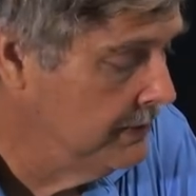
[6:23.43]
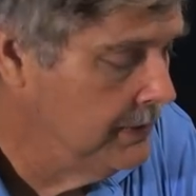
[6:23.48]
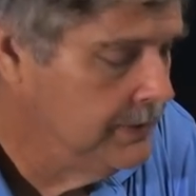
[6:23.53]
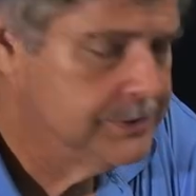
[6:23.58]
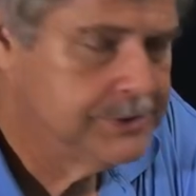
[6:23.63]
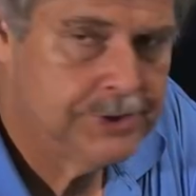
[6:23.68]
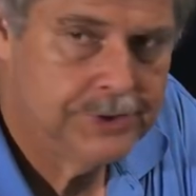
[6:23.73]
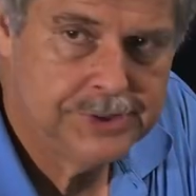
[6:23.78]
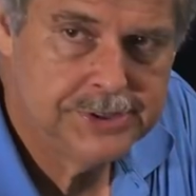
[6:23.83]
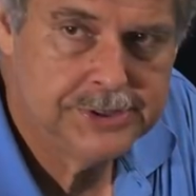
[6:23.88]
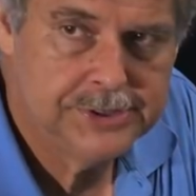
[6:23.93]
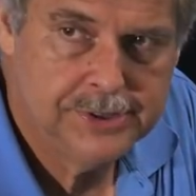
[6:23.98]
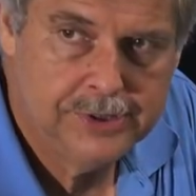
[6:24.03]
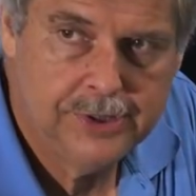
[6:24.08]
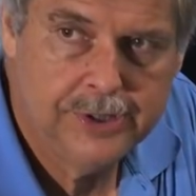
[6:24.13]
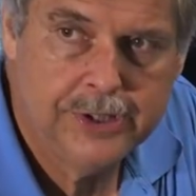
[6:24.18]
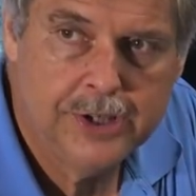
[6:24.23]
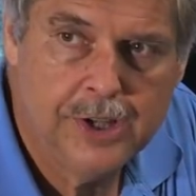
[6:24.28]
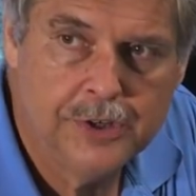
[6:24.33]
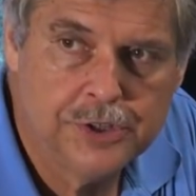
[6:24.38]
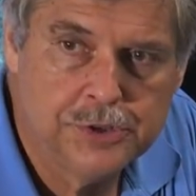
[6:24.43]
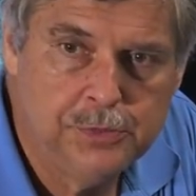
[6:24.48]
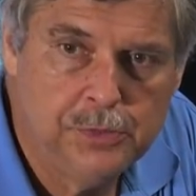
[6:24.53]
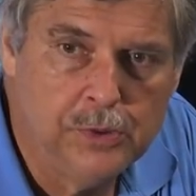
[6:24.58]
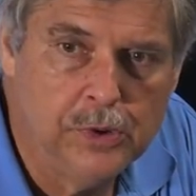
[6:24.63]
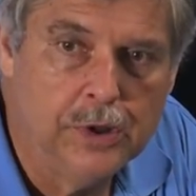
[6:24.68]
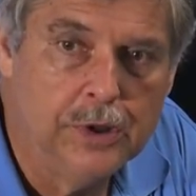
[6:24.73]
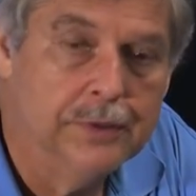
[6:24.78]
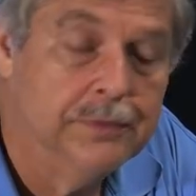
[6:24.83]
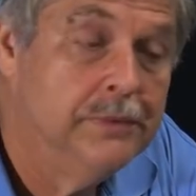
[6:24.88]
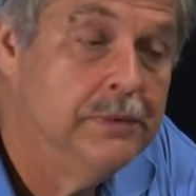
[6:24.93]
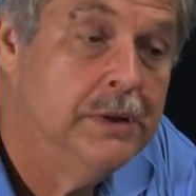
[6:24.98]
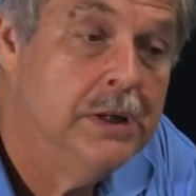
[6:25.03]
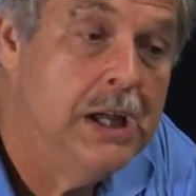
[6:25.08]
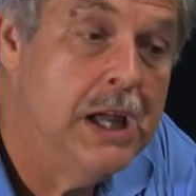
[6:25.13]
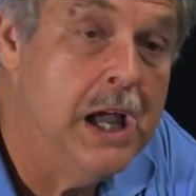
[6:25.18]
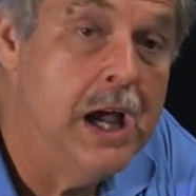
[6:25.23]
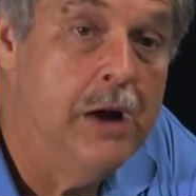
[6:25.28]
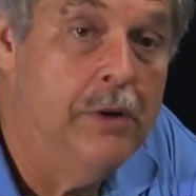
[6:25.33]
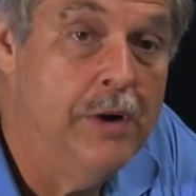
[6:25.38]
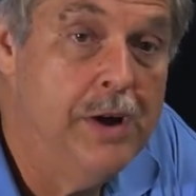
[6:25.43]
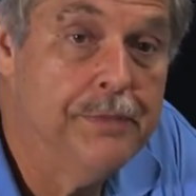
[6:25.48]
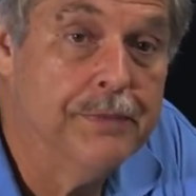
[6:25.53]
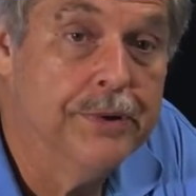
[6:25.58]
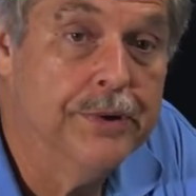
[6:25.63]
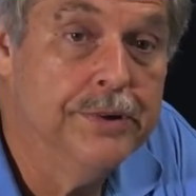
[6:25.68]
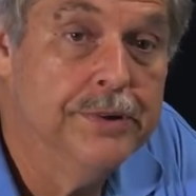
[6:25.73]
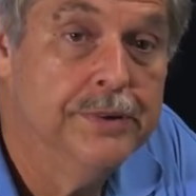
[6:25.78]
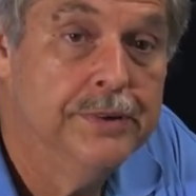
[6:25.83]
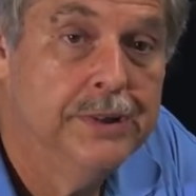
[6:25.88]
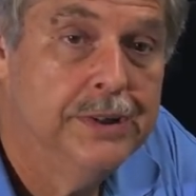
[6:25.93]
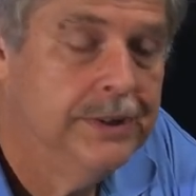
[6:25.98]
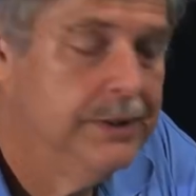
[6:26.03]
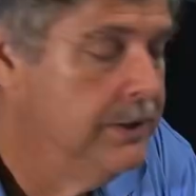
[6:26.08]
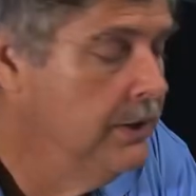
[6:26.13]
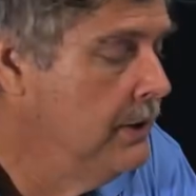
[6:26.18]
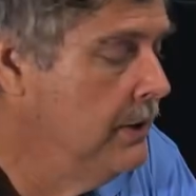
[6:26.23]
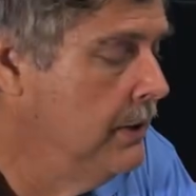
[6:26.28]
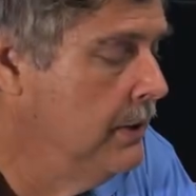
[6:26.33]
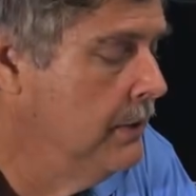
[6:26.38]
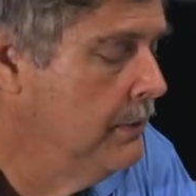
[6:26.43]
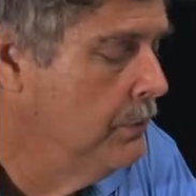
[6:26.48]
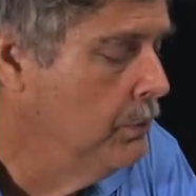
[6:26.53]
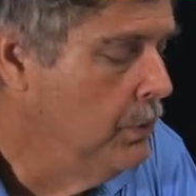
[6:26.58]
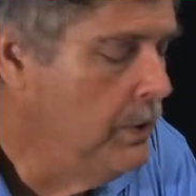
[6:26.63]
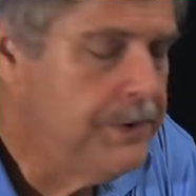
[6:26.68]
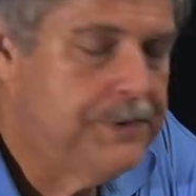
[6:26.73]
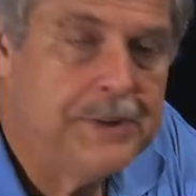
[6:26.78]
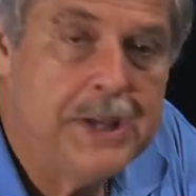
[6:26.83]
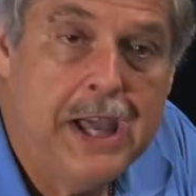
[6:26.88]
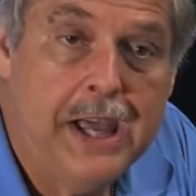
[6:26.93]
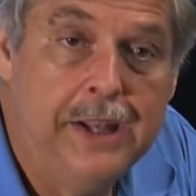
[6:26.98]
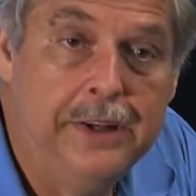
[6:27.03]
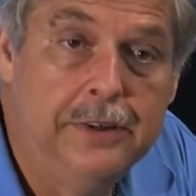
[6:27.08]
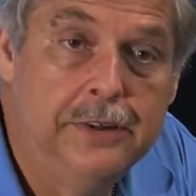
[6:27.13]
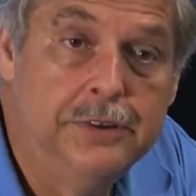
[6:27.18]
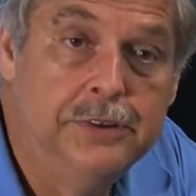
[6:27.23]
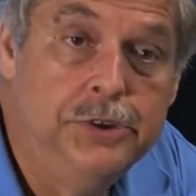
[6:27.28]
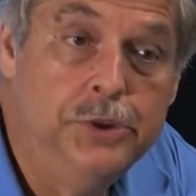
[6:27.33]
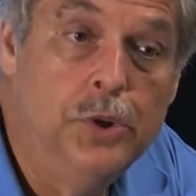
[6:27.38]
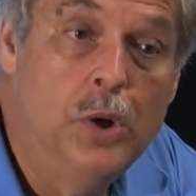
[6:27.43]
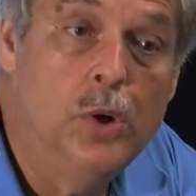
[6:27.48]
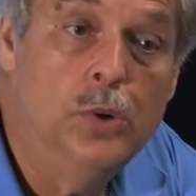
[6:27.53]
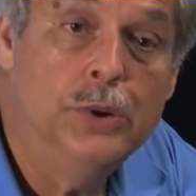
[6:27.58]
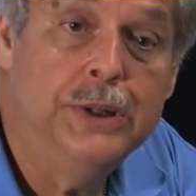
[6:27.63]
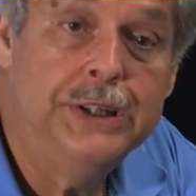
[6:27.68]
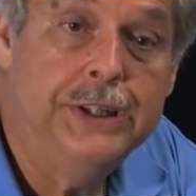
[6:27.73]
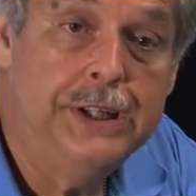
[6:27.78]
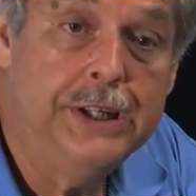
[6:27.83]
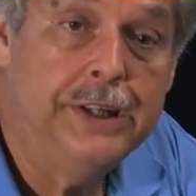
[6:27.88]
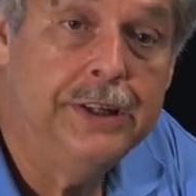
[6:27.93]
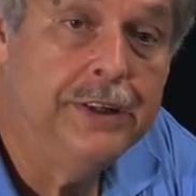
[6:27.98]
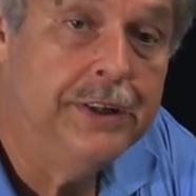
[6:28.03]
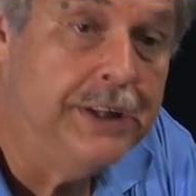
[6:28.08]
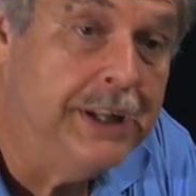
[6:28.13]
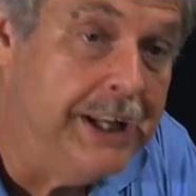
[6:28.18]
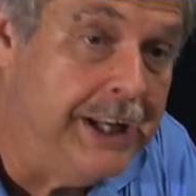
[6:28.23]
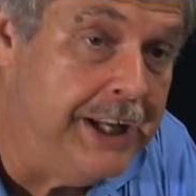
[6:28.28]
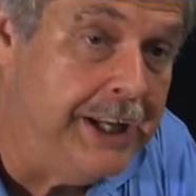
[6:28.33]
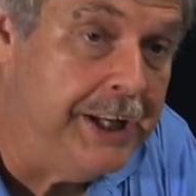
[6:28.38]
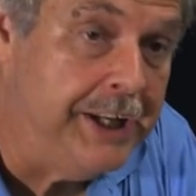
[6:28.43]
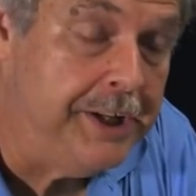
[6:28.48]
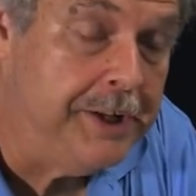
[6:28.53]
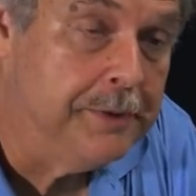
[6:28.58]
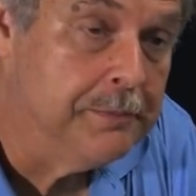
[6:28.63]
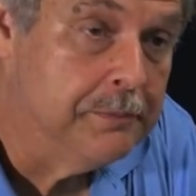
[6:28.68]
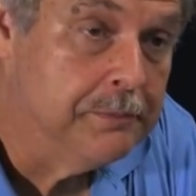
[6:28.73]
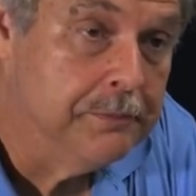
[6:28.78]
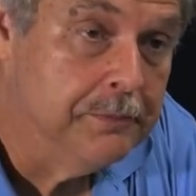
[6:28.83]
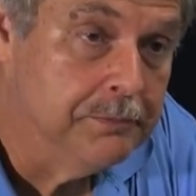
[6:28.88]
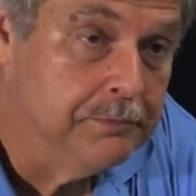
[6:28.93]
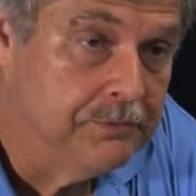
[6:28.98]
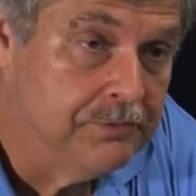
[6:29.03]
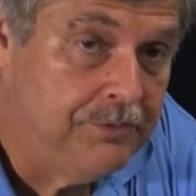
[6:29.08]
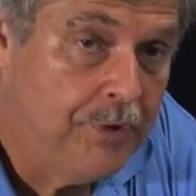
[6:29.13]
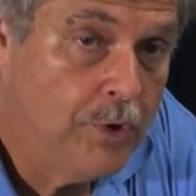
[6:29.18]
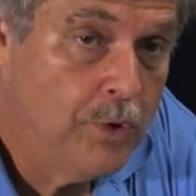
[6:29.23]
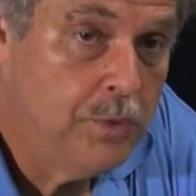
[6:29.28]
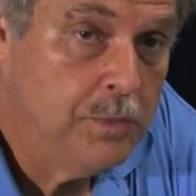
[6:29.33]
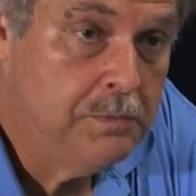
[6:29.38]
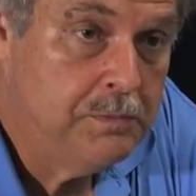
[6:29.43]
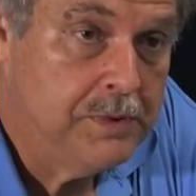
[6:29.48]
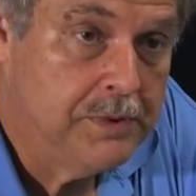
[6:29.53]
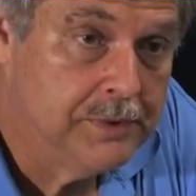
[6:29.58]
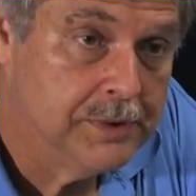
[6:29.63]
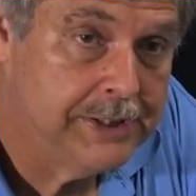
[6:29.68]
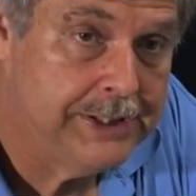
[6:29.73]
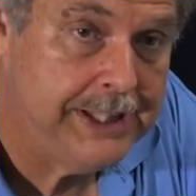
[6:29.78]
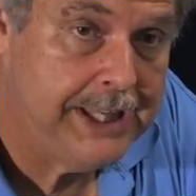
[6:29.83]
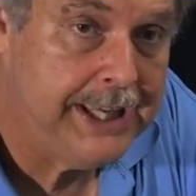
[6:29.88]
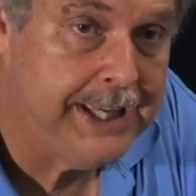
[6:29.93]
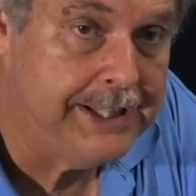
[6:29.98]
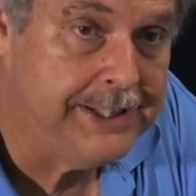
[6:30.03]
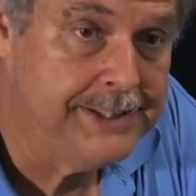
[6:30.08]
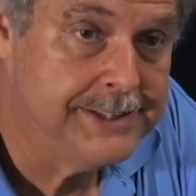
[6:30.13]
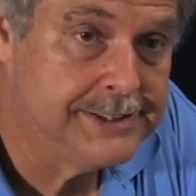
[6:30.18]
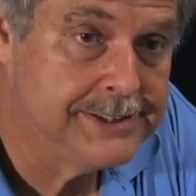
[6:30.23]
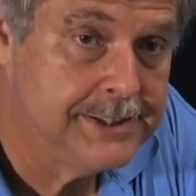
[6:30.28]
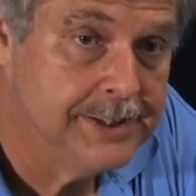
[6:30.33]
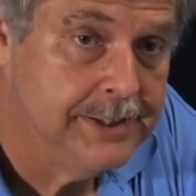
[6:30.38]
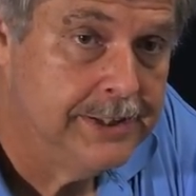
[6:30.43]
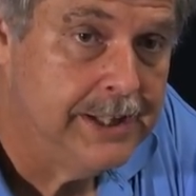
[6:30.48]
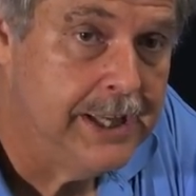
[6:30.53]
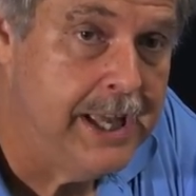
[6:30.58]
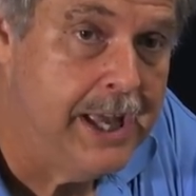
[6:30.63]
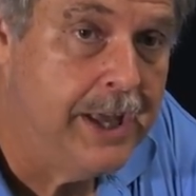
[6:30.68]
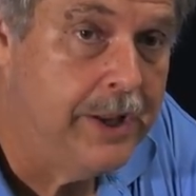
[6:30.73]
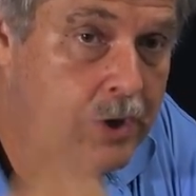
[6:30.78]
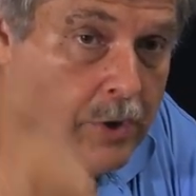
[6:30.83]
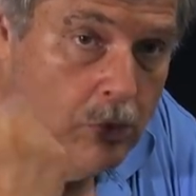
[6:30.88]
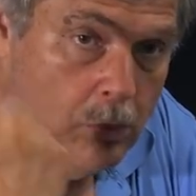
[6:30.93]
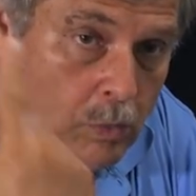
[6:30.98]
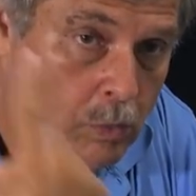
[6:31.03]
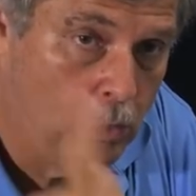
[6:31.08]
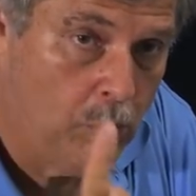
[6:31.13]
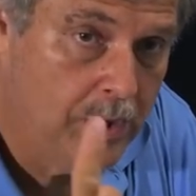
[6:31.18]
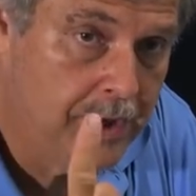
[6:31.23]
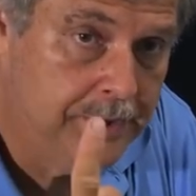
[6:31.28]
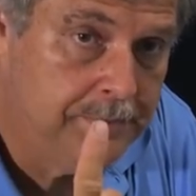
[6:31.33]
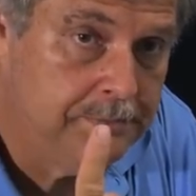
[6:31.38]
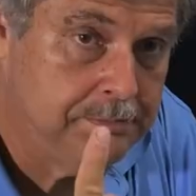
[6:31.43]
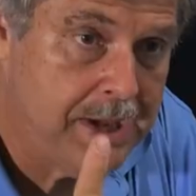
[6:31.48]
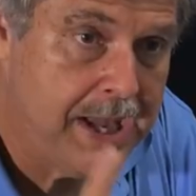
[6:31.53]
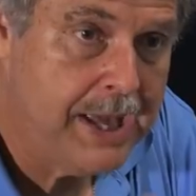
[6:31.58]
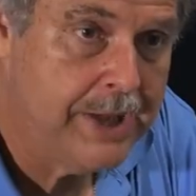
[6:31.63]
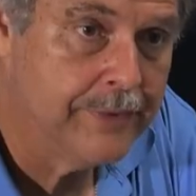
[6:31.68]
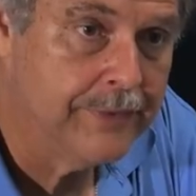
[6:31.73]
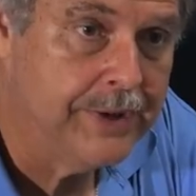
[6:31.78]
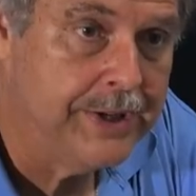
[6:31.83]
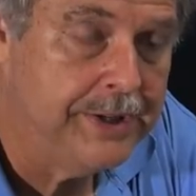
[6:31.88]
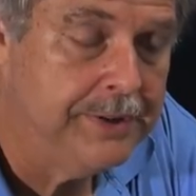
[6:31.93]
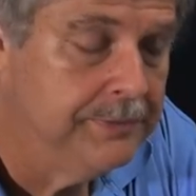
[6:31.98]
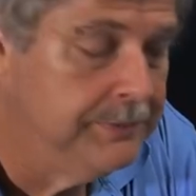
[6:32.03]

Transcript: So it's $100 more. However, with that, you only get a foam case and 1 battery.